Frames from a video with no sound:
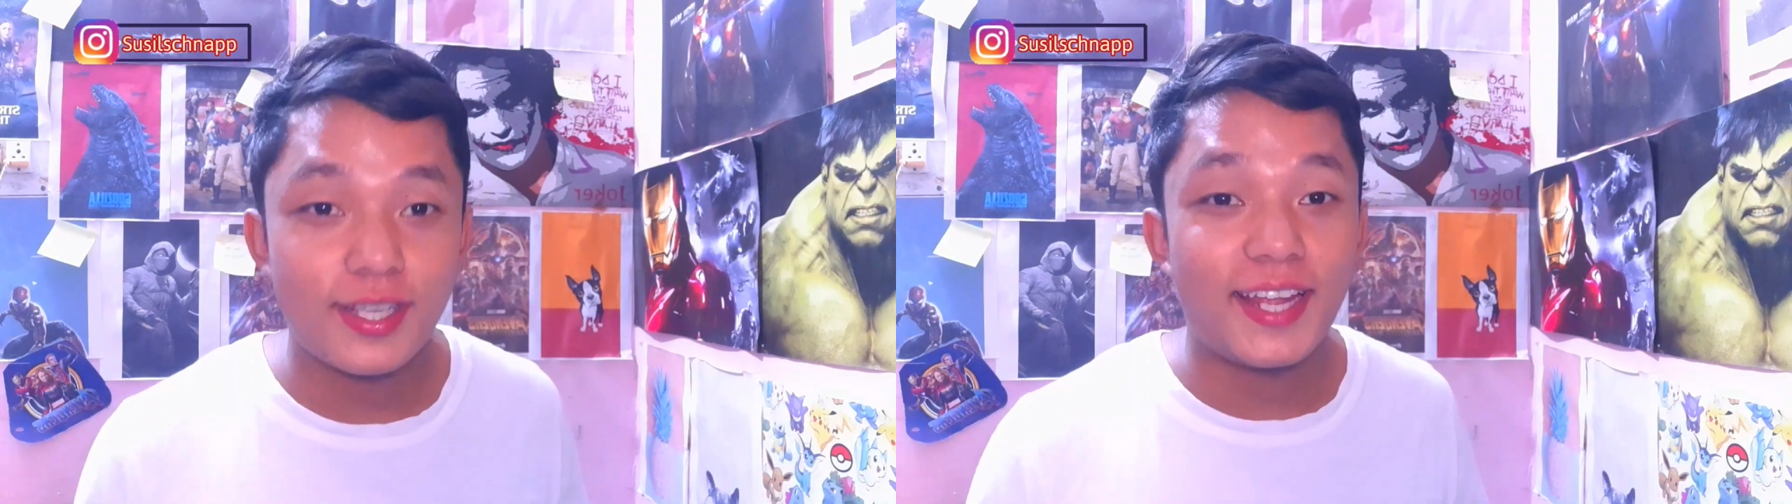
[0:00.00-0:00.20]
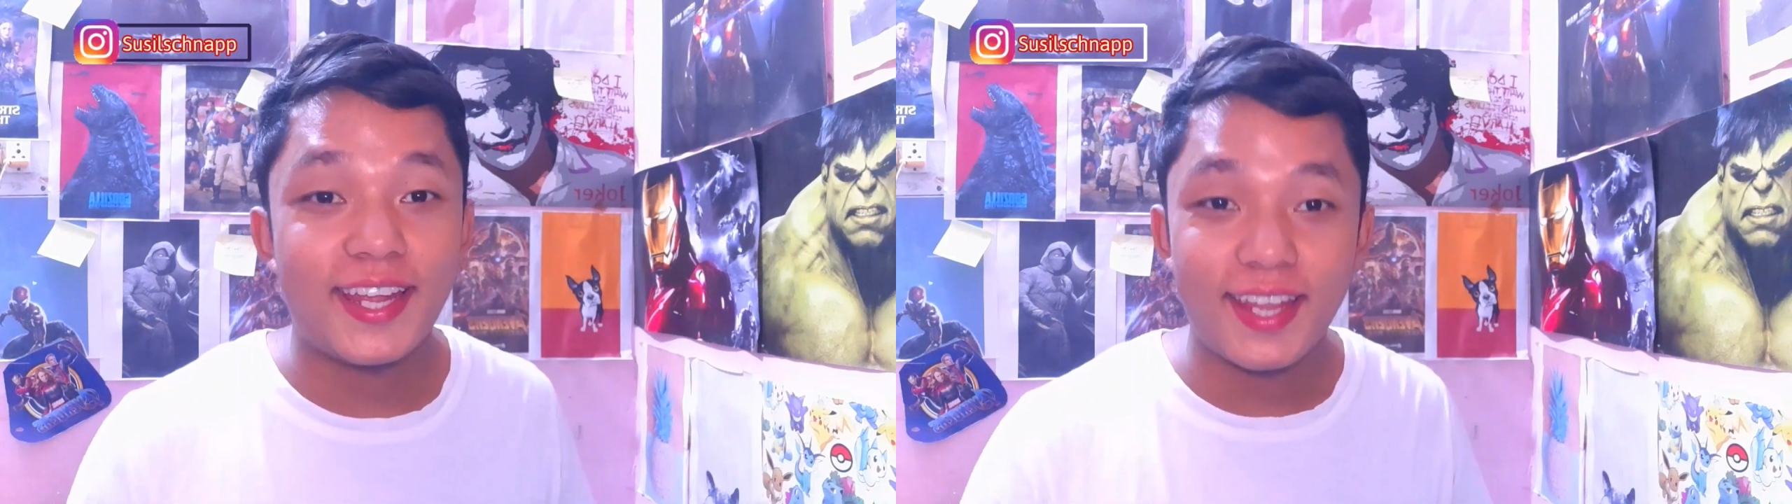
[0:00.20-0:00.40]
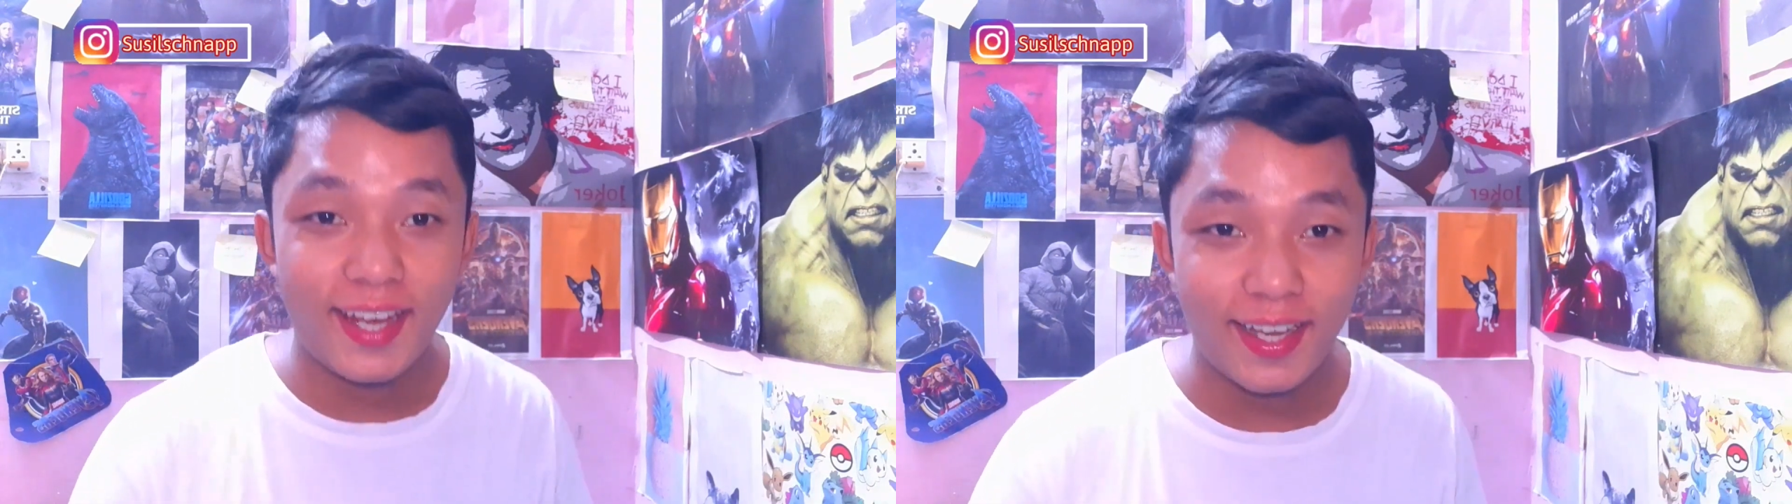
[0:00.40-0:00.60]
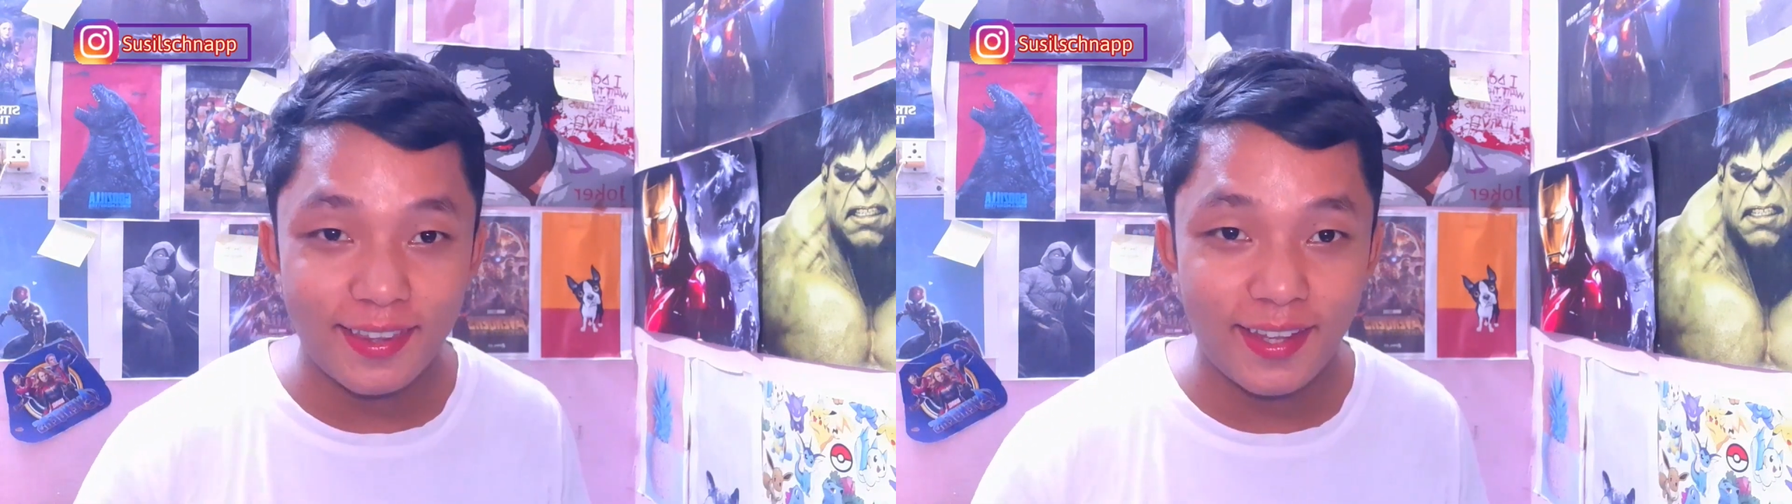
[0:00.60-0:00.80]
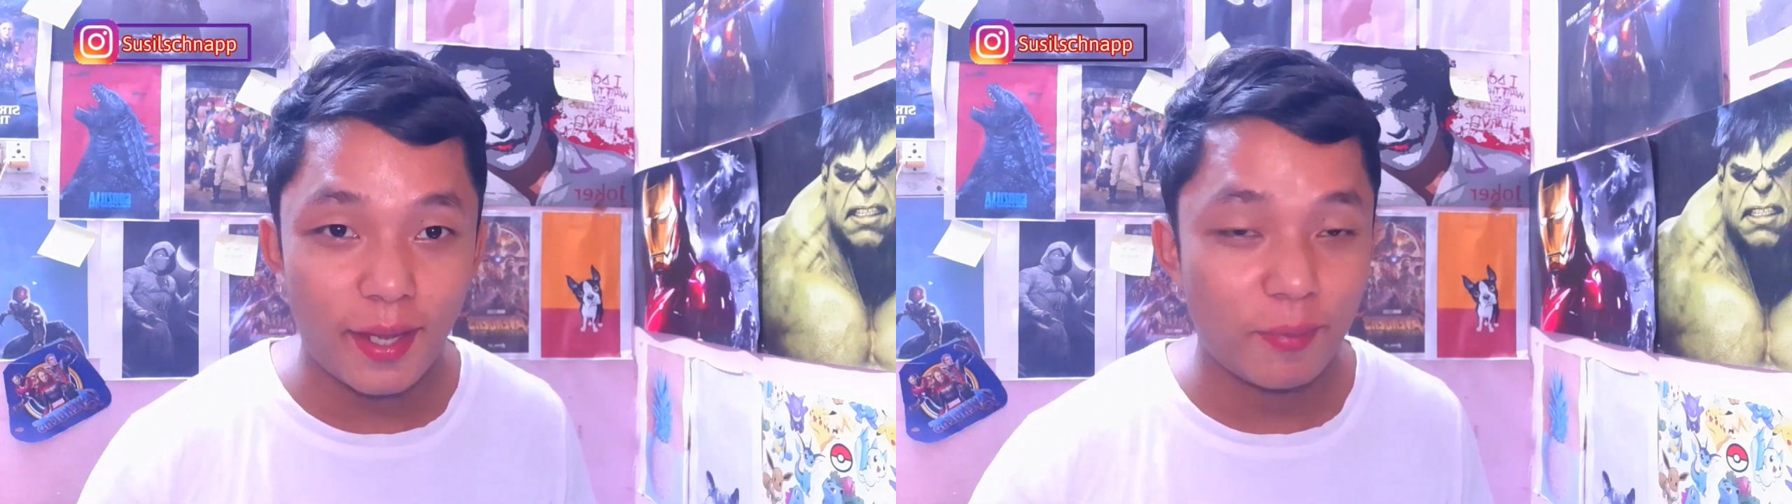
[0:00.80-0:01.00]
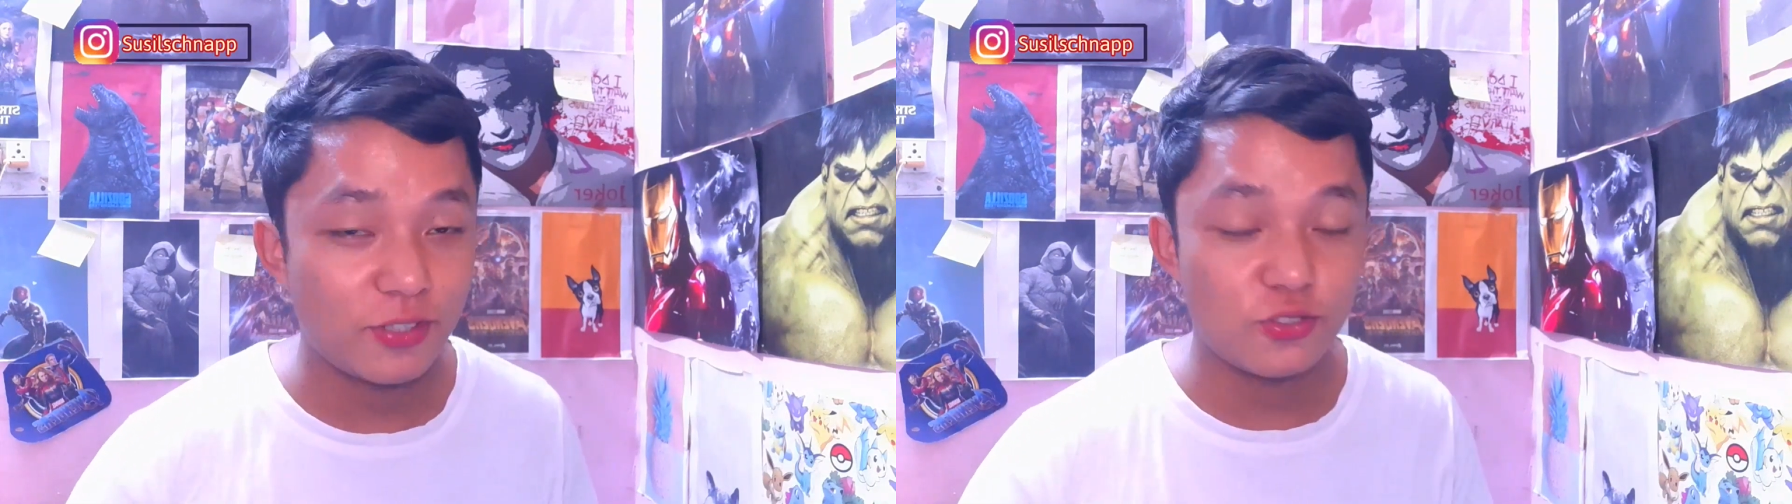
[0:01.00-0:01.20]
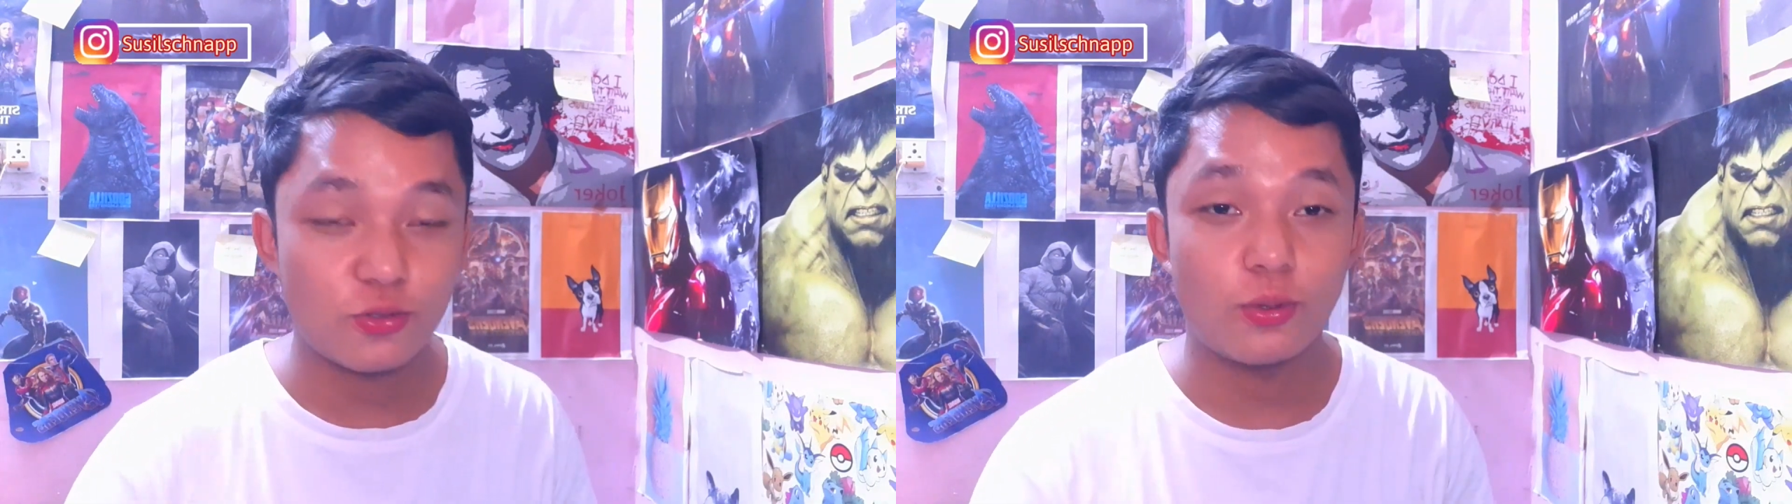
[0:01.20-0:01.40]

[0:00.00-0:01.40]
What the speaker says: I hate them. I just